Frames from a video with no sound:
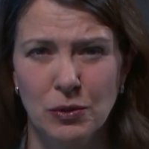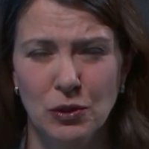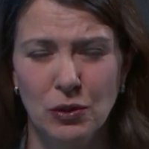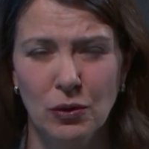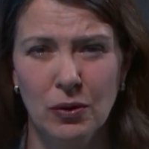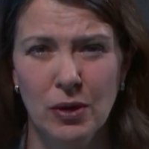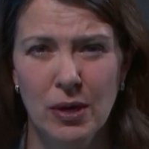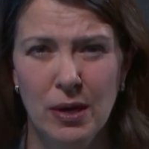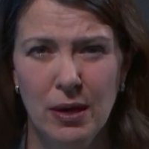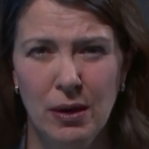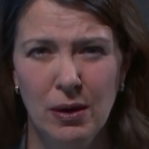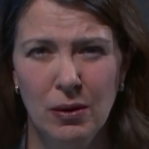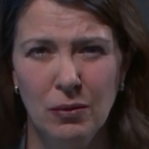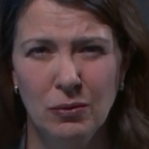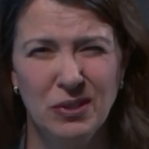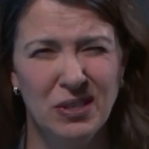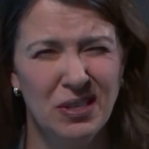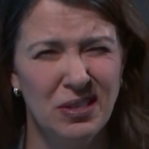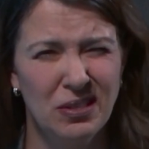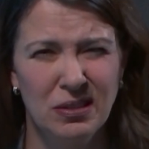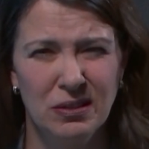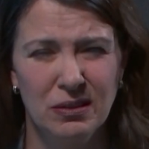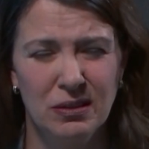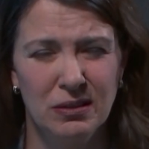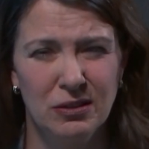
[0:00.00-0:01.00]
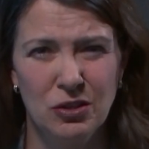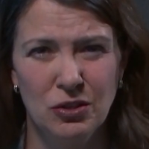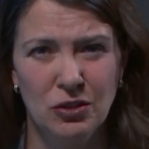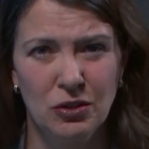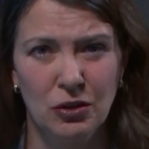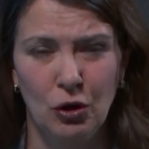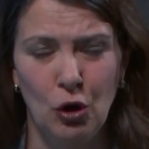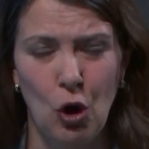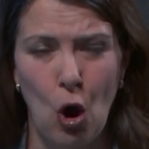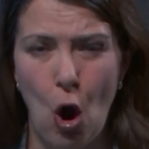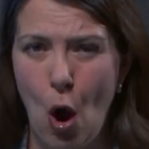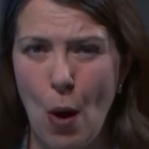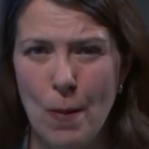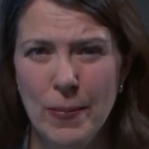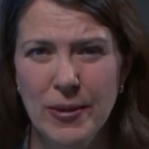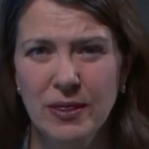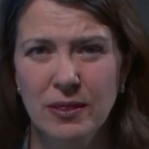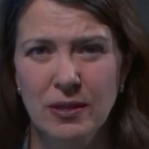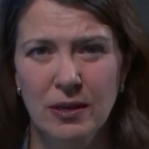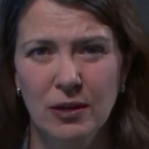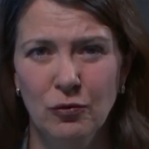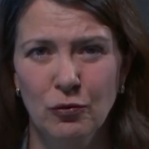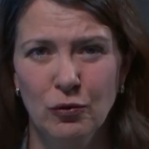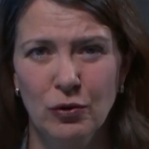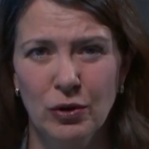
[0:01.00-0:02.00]
So was this just a common
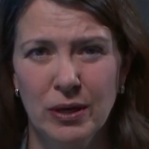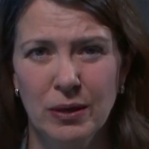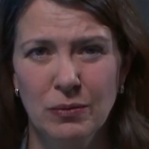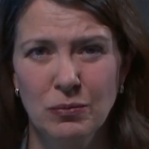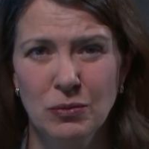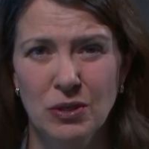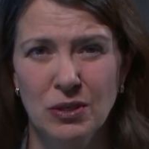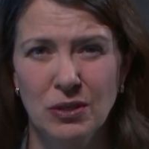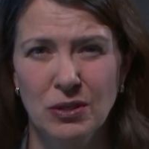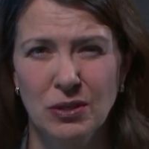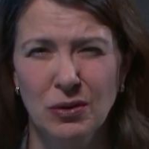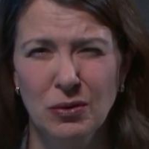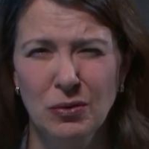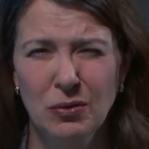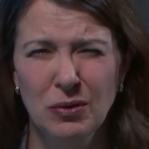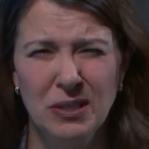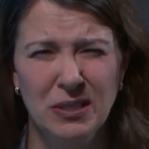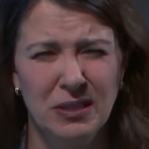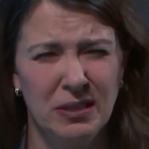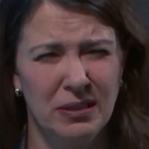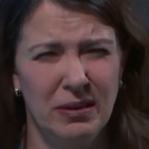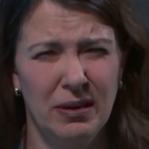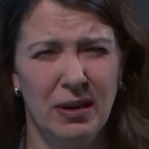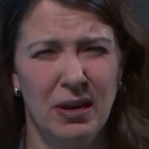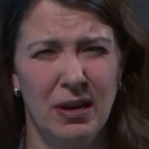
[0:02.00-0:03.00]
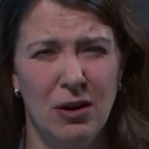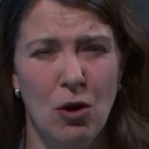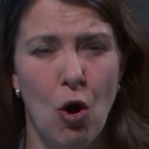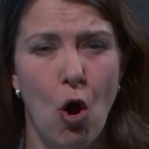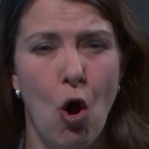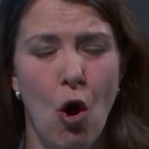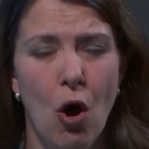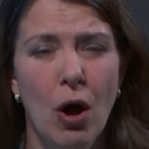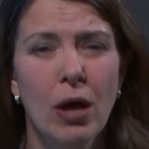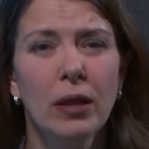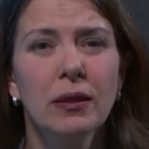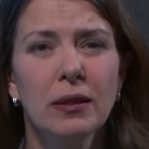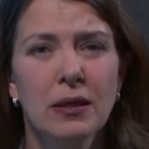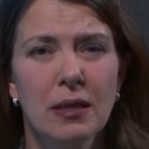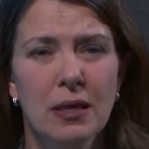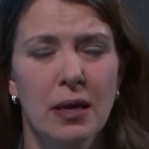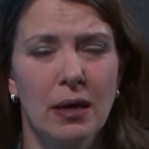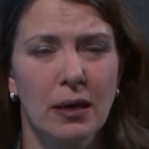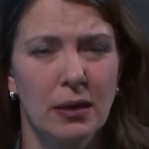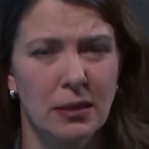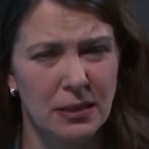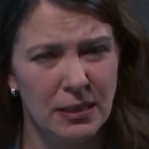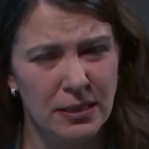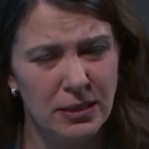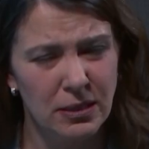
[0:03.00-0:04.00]
thing for him to do? It's an odd
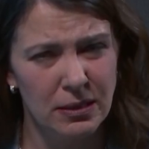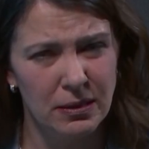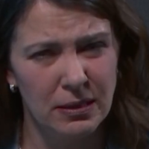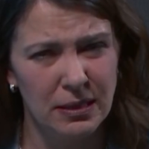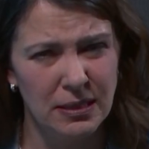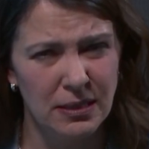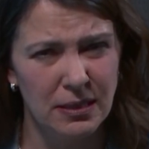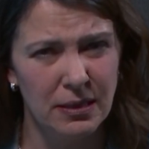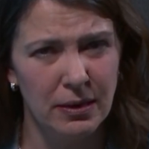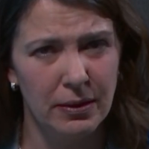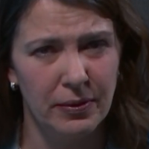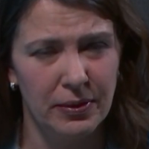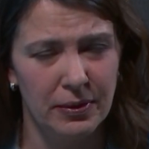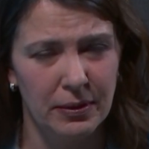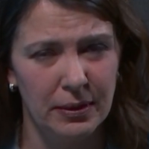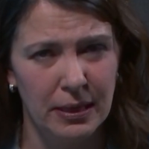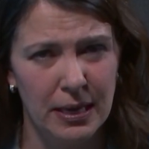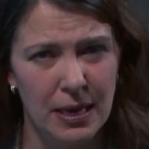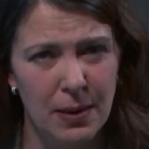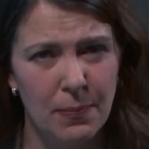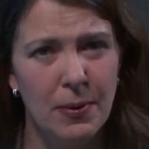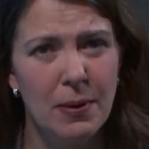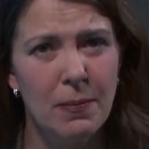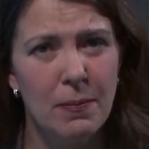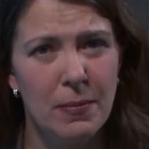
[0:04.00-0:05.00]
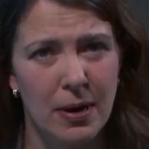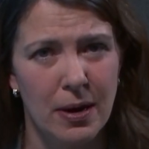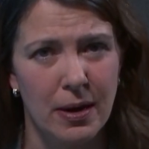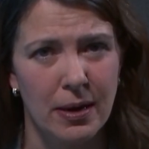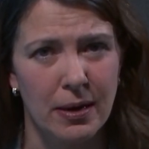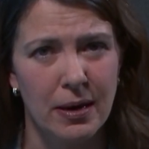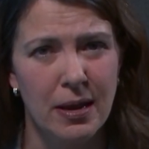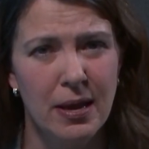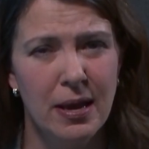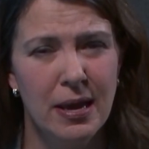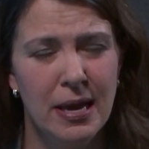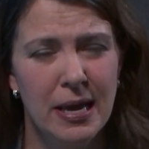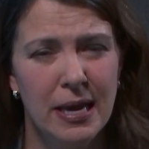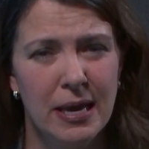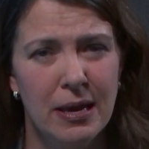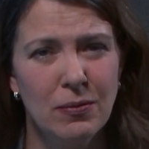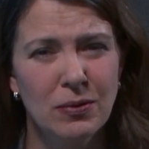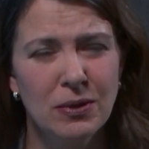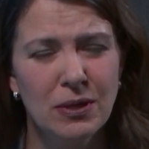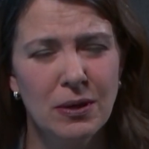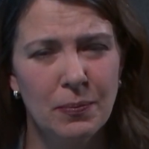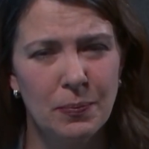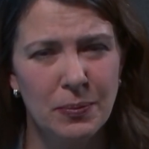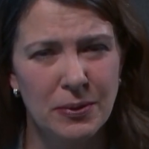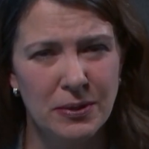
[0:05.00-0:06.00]
thing, because listen, keep in mind, he
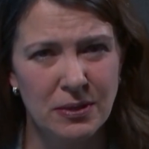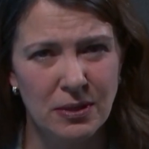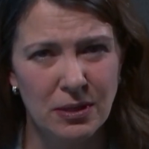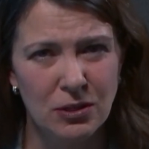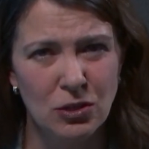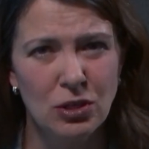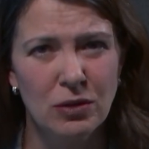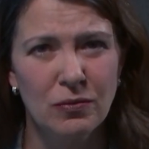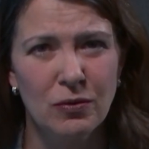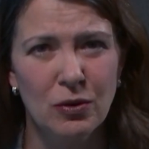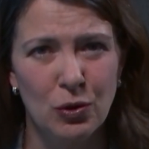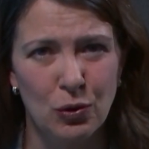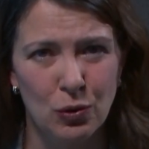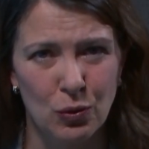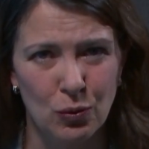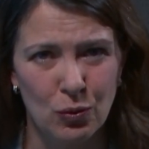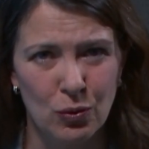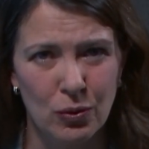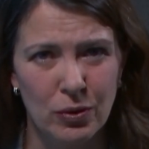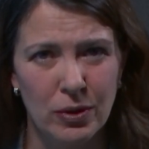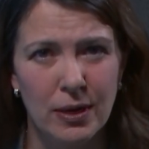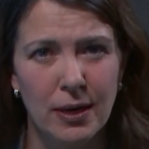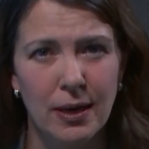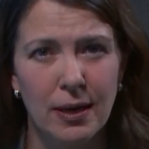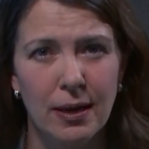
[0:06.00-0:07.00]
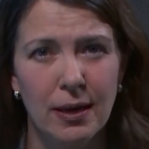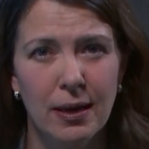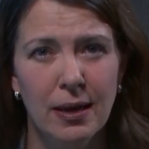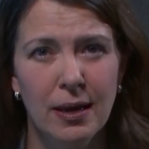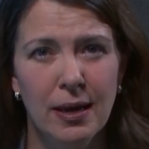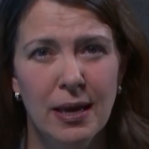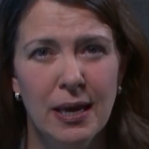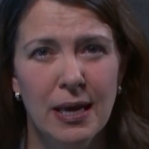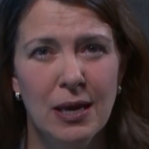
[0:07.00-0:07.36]
was in a position of authority.